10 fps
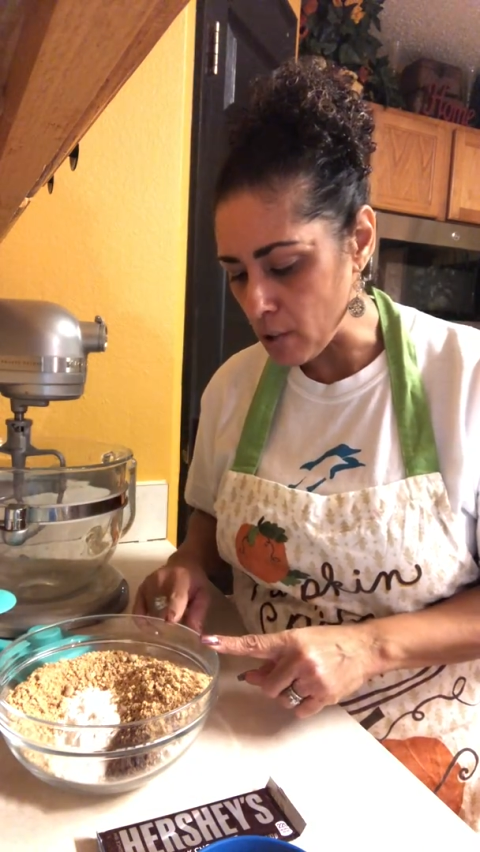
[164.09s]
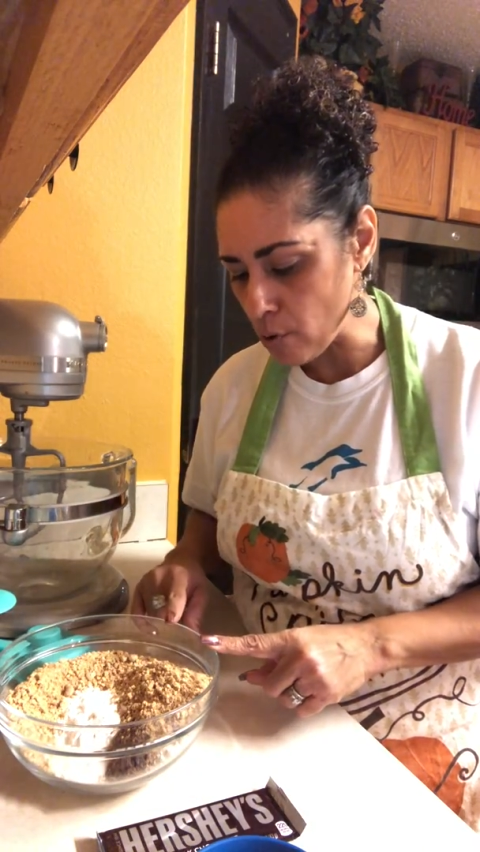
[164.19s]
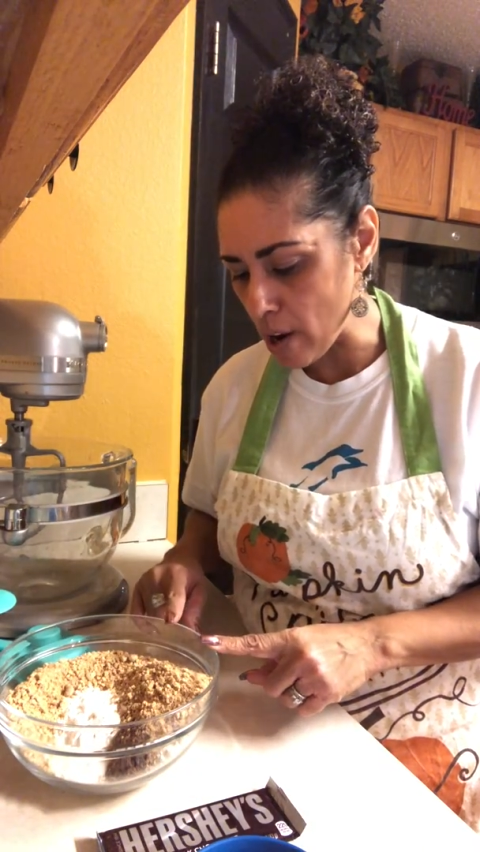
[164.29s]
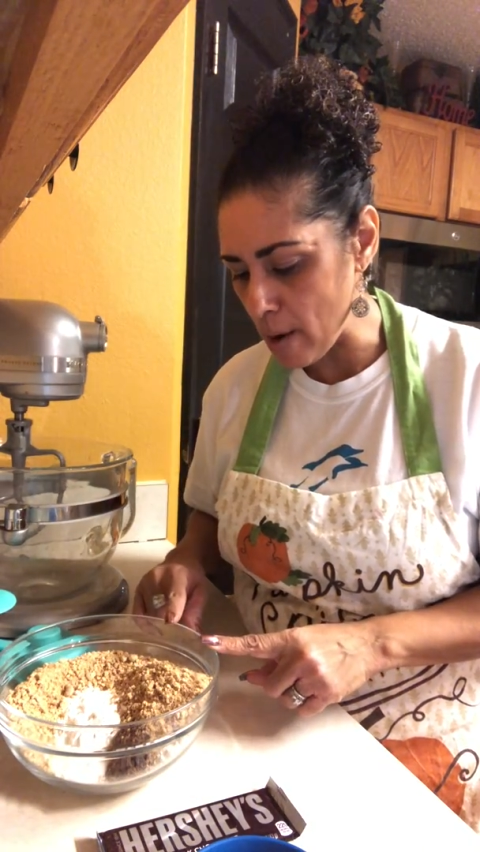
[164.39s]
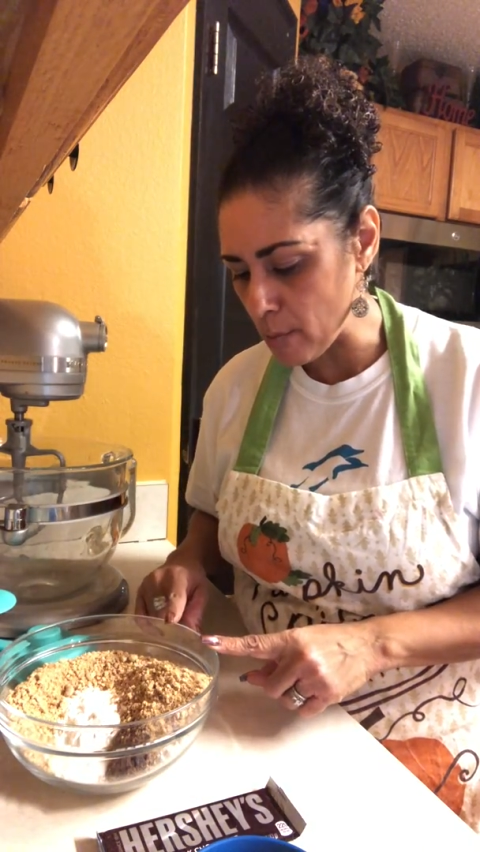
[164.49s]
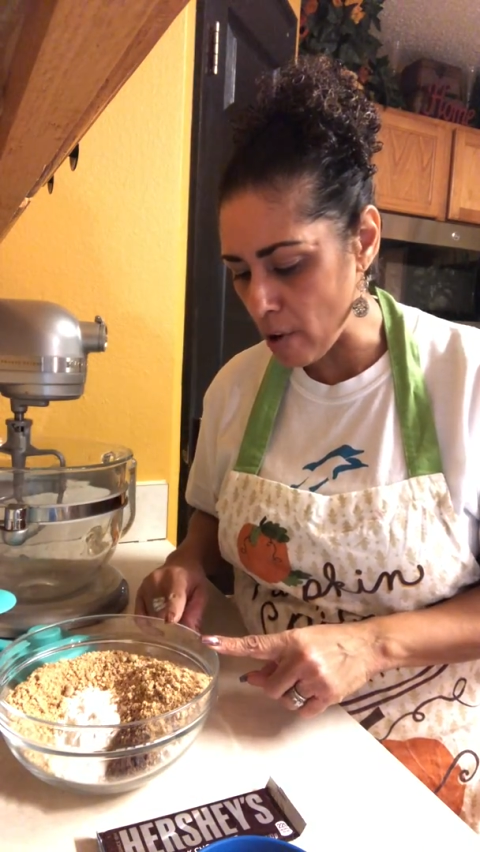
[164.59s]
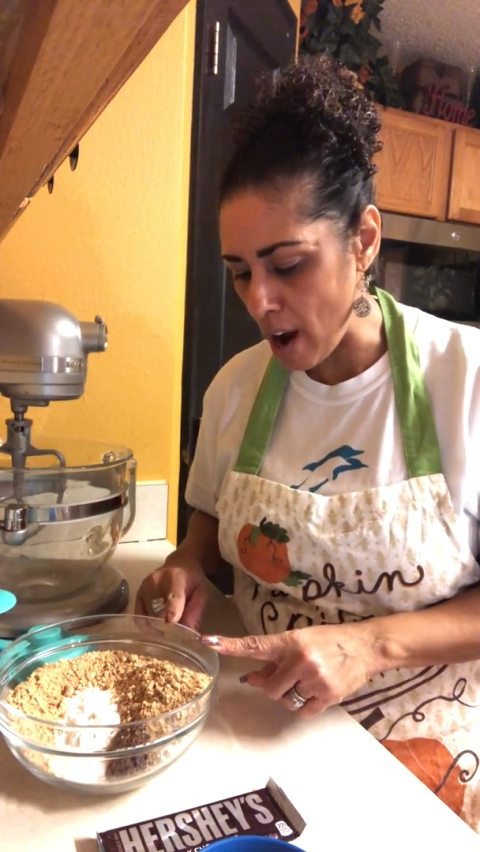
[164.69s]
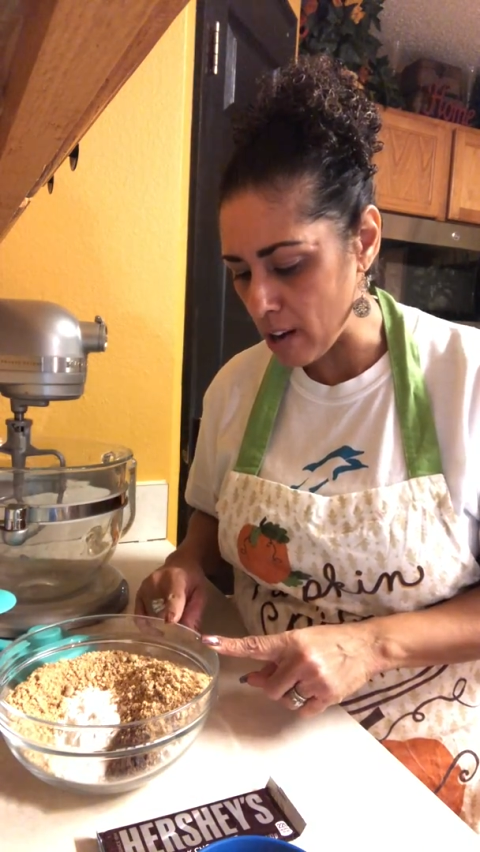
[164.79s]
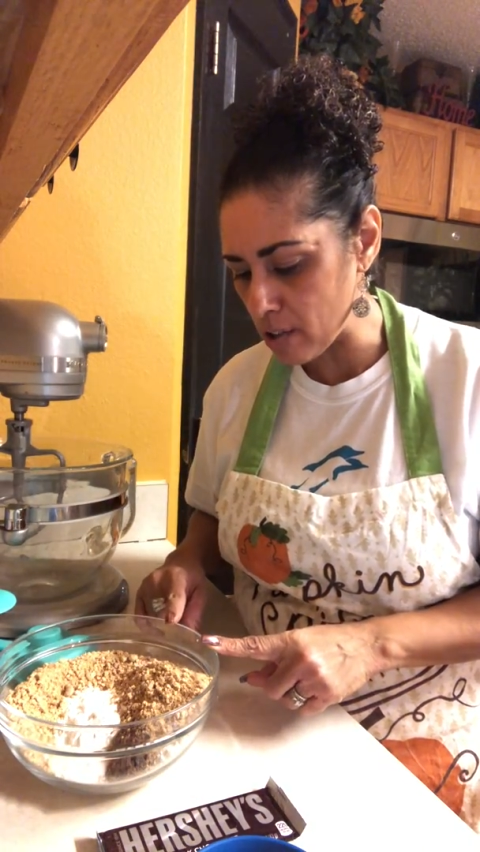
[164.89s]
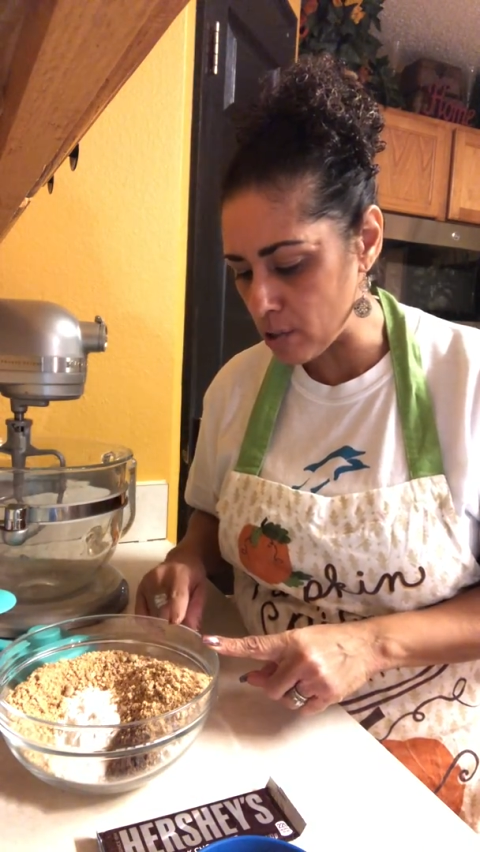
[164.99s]
graham
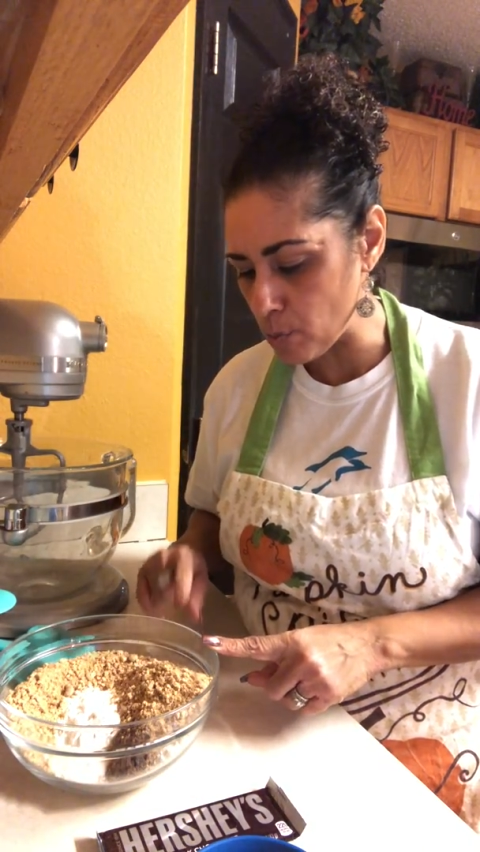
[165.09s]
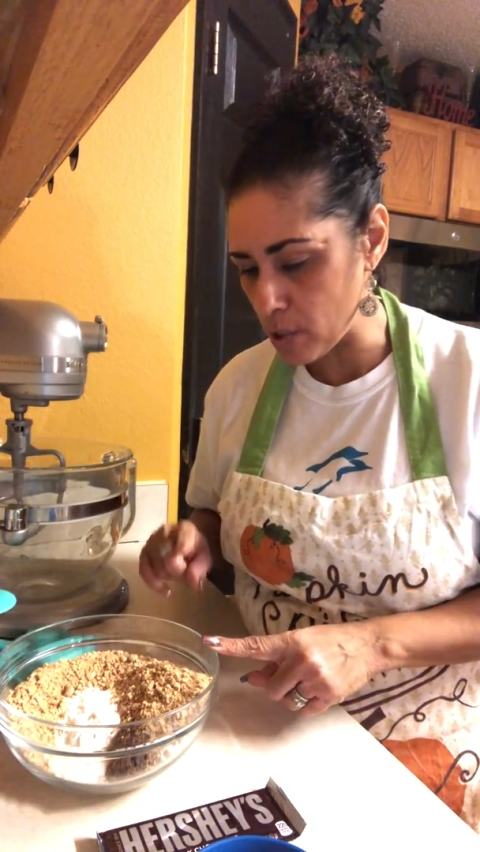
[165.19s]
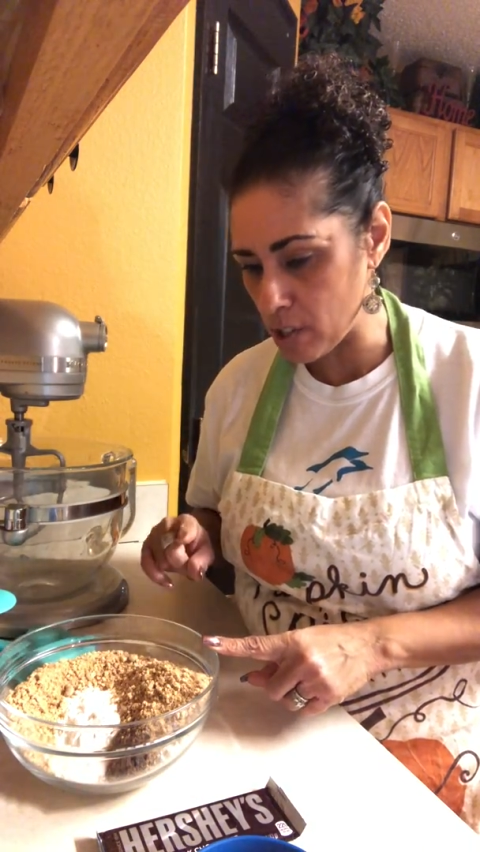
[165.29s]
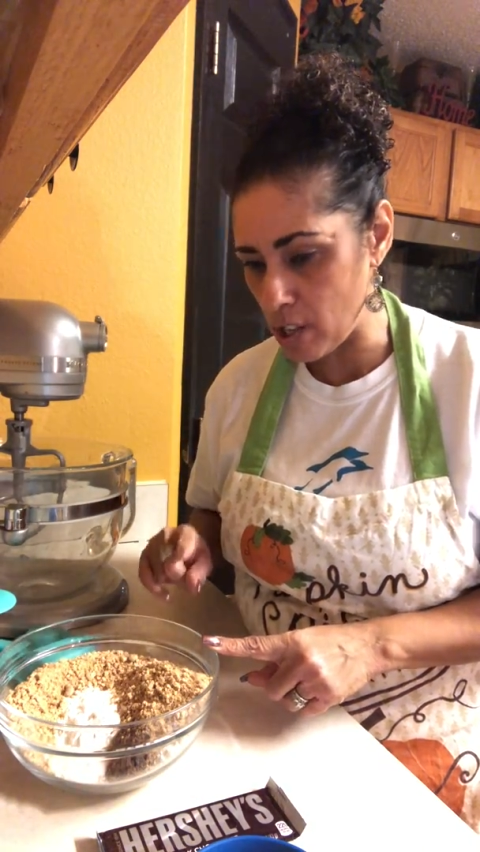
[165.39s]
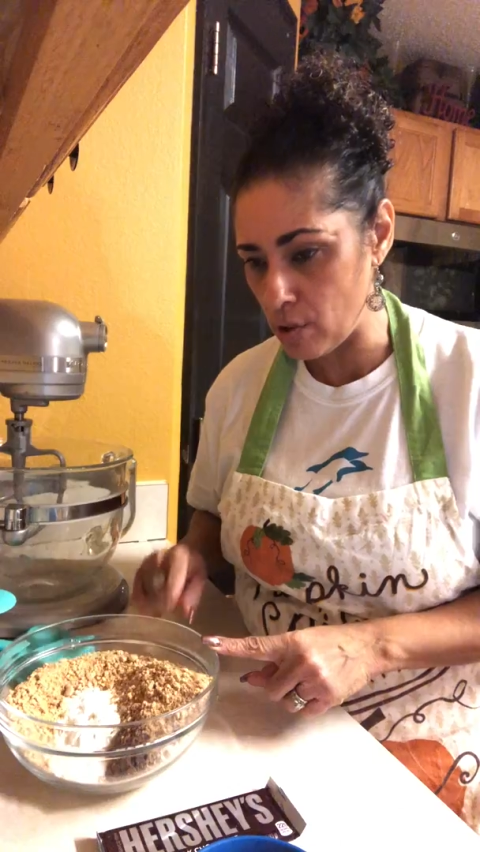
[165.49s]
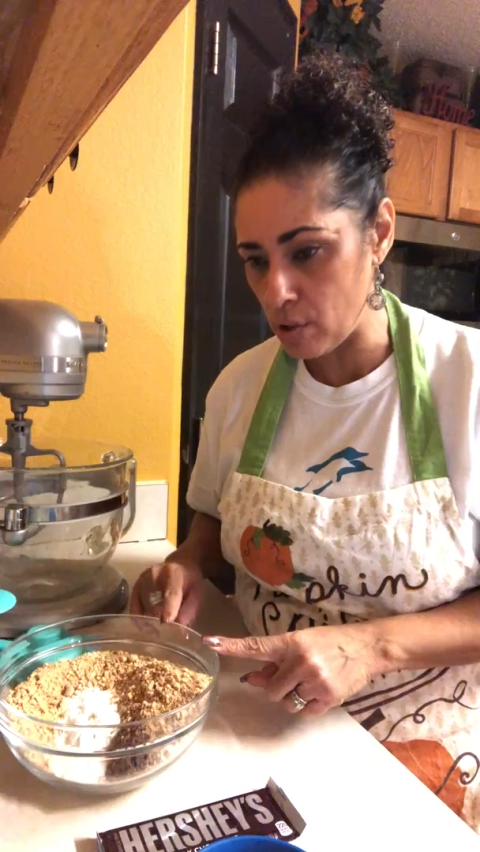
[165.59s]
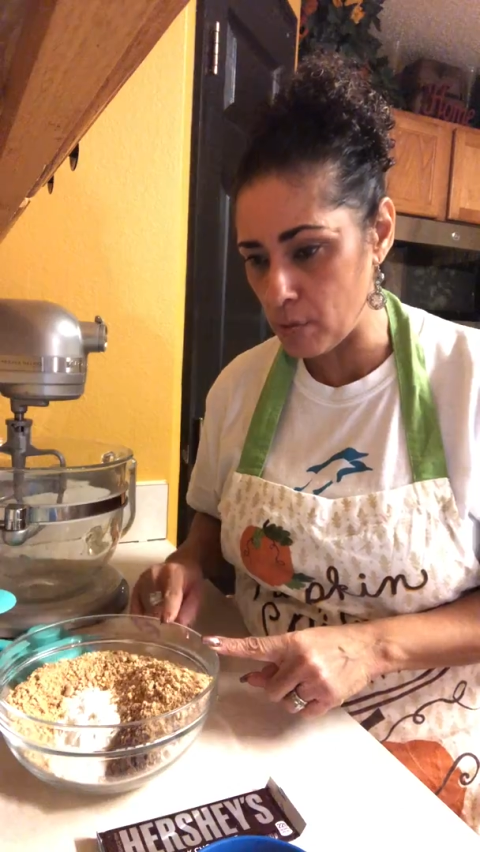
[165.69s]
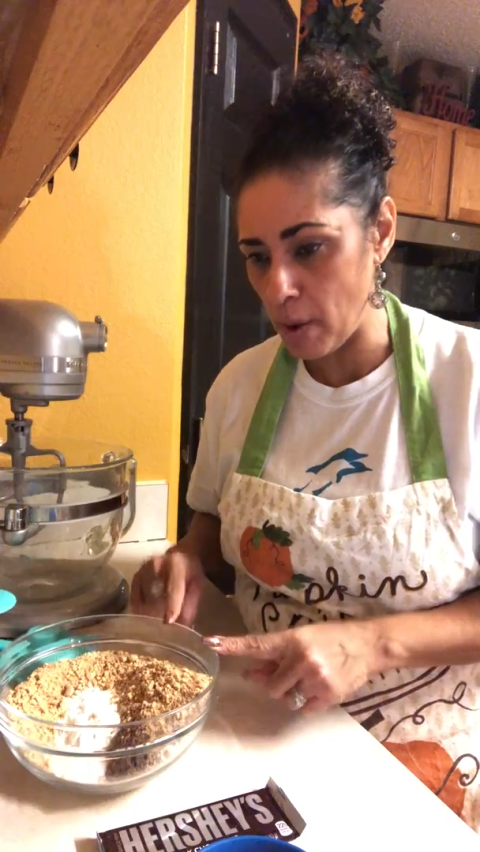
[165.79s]
crackers, which I use